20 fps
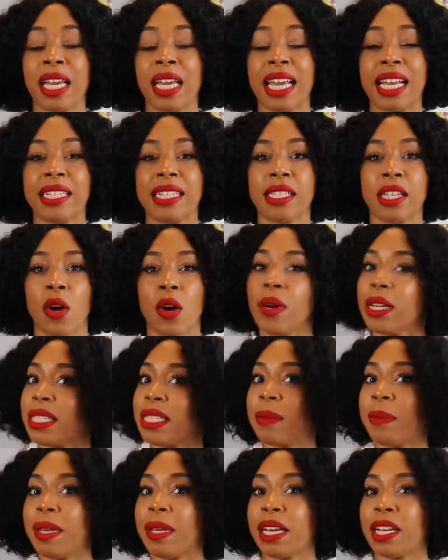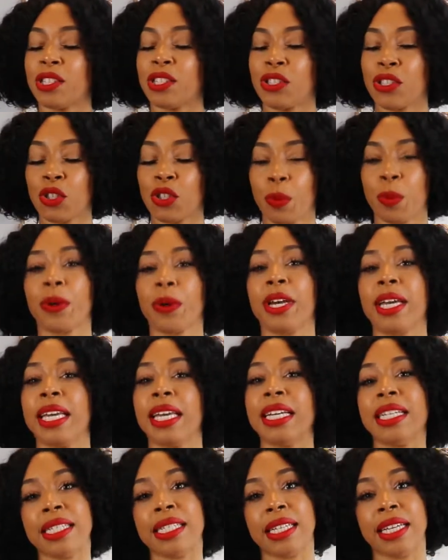It's going to be a super
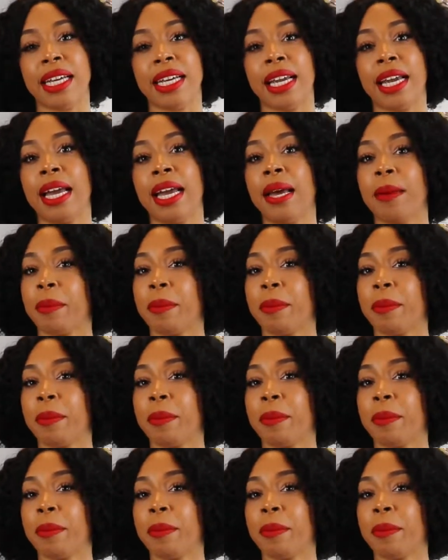easy,